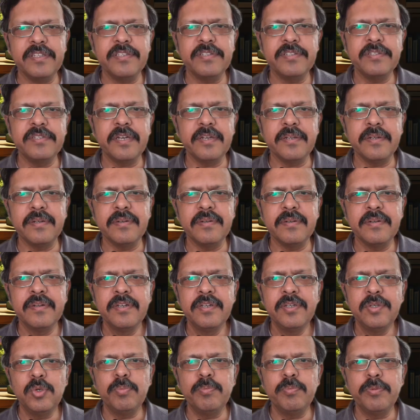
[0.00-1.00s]
the sun.
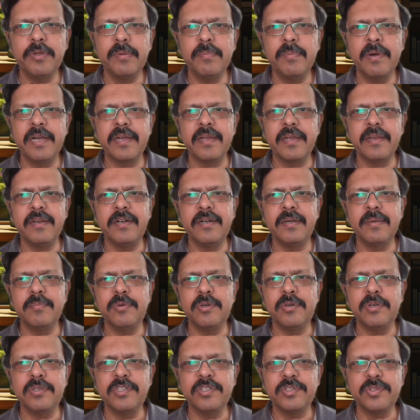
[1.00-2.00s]
You pull back a little
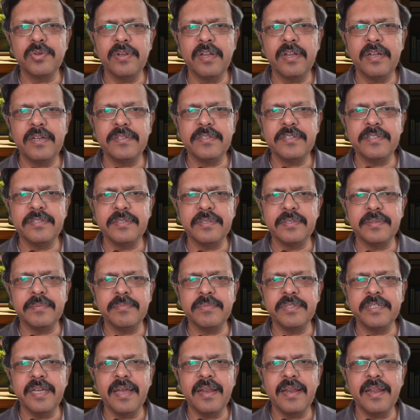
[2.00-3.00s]
more, the solar system,
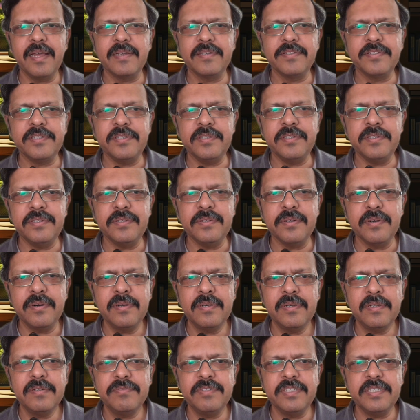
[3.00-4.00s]
the galaxy,
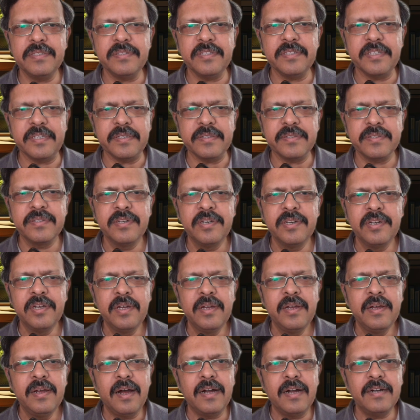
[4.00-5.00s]
all of these things.
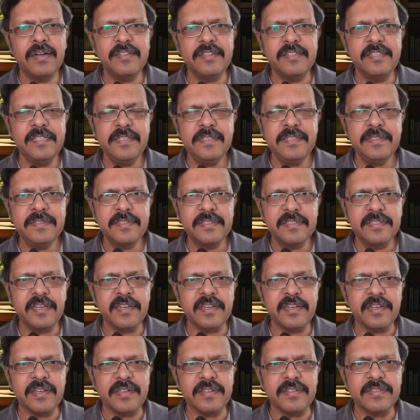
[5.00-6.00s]
At these
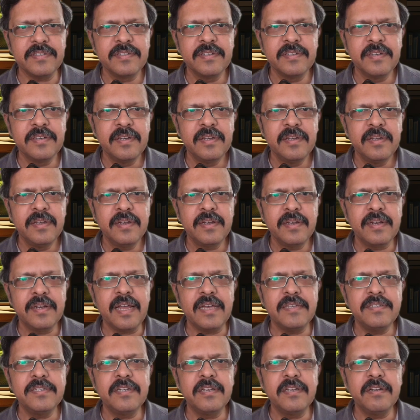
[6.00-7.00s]
scales,
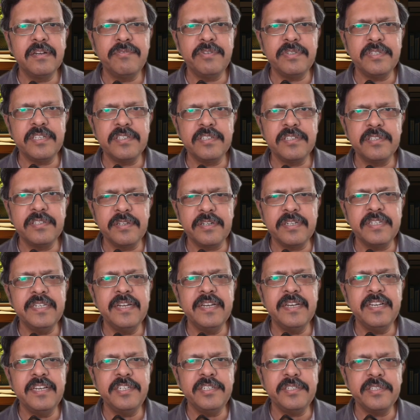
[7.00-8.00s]
classical physics
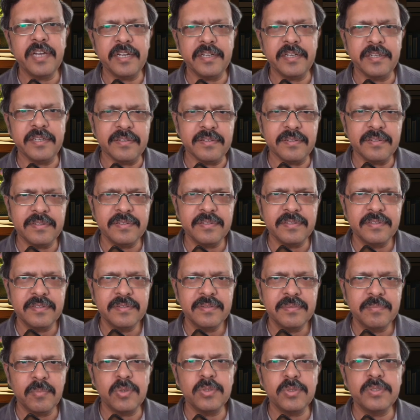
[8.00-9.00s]
really shines.
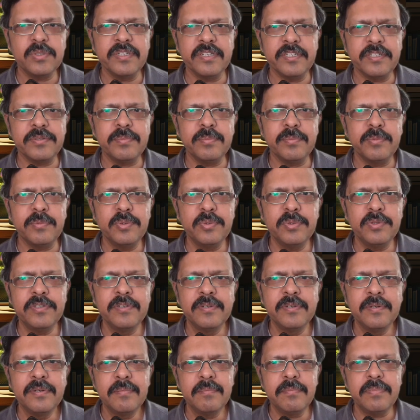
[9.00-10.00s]
Motion is smooth,
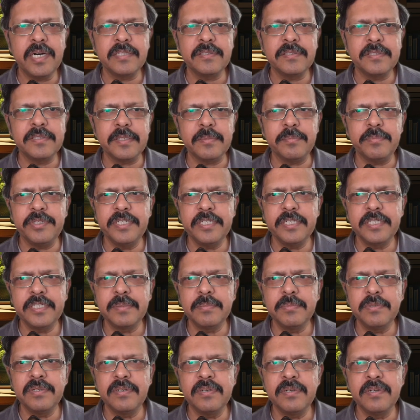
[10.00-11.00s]
paths are
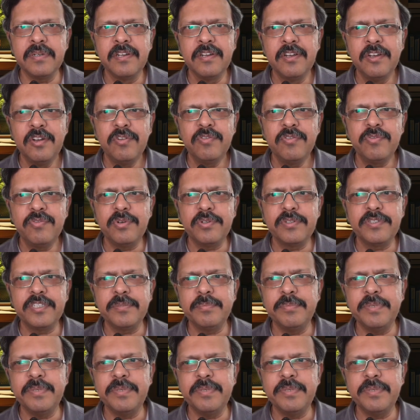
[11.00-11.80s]
predictable, forces